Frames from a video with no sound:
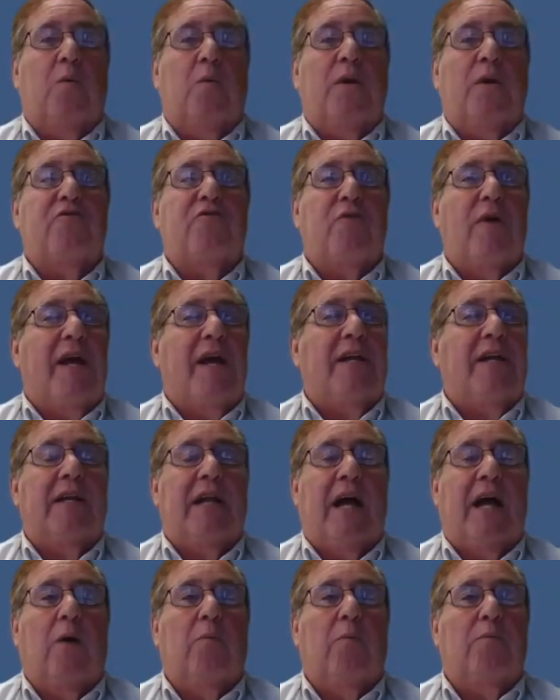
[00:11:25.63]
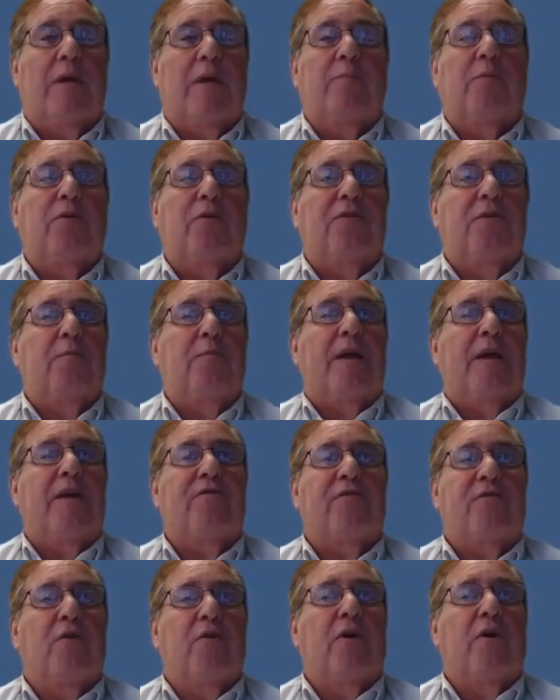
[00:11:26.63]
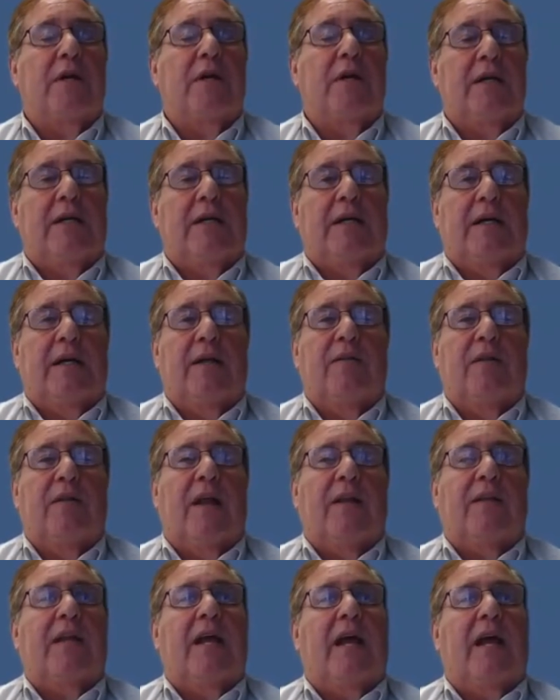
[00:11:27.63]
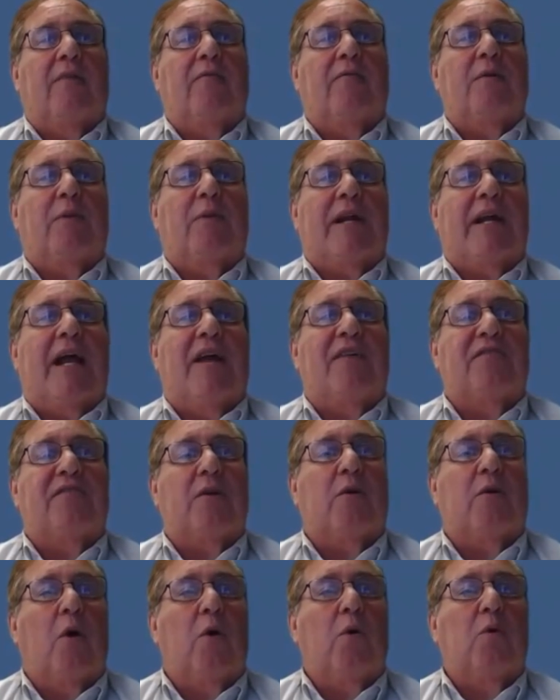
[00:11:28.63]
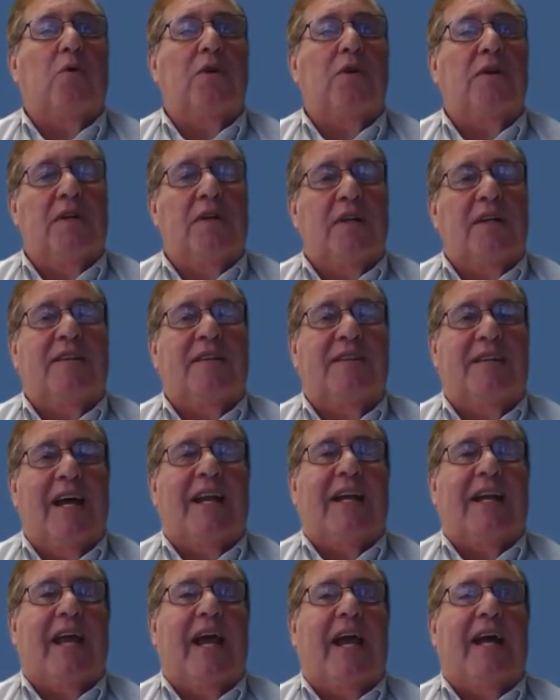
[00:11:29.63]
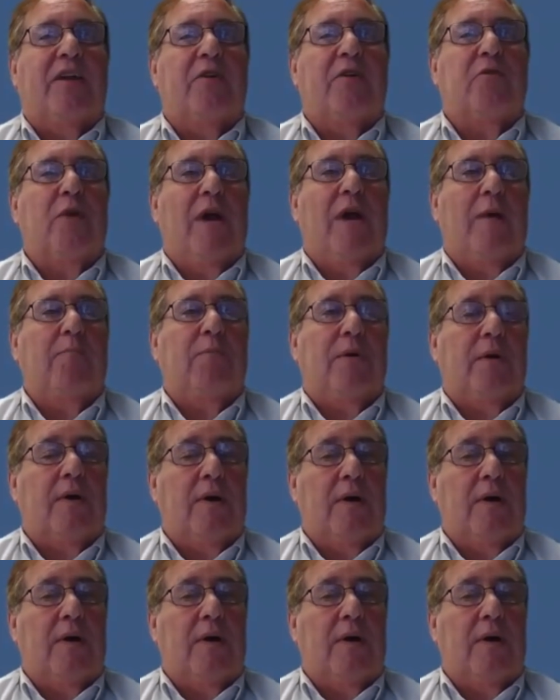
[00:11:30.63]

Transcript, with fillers: We train our people to make sure that everybody has their own dedicated rep.